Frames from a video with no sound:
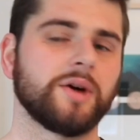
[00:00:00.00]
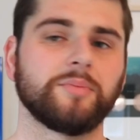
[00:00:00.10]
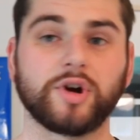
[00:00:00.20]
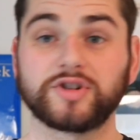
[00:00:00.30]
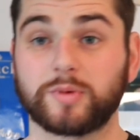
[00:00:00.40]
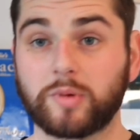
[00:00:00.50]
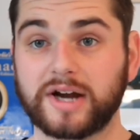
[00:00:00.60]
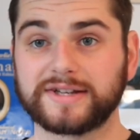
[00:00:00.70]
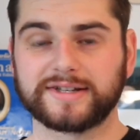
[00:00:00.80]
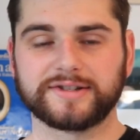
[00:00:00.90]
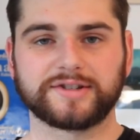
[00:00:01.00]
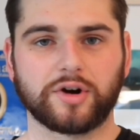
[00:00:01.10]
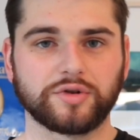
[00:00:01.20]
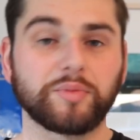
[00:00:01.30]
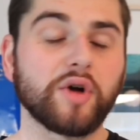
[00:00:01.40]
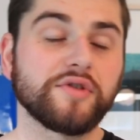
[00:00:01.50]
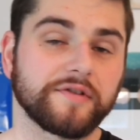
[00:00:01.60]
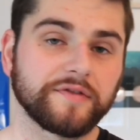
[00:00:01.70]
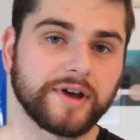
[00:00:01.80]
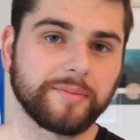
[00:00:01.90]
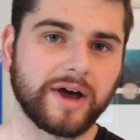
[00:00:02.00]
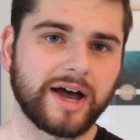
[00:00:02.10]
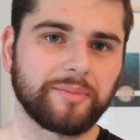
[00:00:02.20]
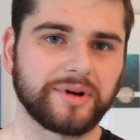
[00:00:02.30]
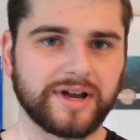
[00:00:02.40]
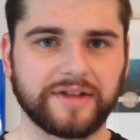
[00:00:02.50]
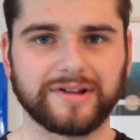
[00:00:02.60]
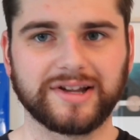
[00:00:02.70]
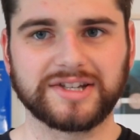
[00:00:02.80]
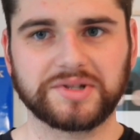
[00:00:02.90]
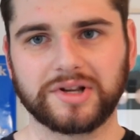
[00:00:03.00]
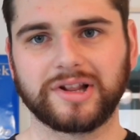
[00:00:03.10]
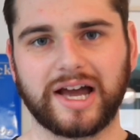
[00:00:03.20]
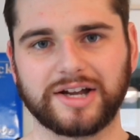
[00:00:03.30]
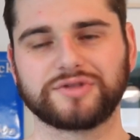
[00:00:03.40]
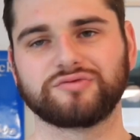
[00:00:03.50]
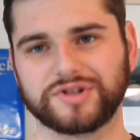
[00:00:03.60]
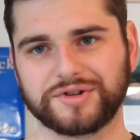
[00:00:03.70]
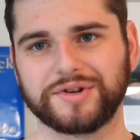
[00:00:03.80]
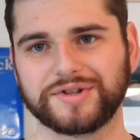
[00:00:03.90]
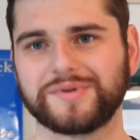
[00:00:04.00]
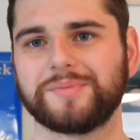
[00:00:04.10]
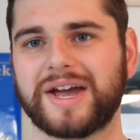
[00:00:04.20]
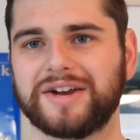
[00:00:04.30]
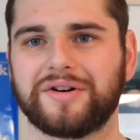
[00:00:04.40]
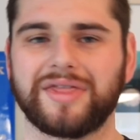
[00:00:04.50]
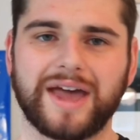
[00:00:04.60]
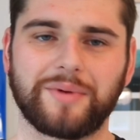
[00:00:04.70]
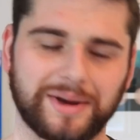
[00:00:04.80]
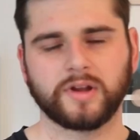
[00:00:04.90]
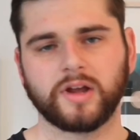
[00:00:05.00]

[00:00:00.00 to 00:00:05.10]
Monish Pabrai has since sold both of them, but nonetheless, large returns were made on that one.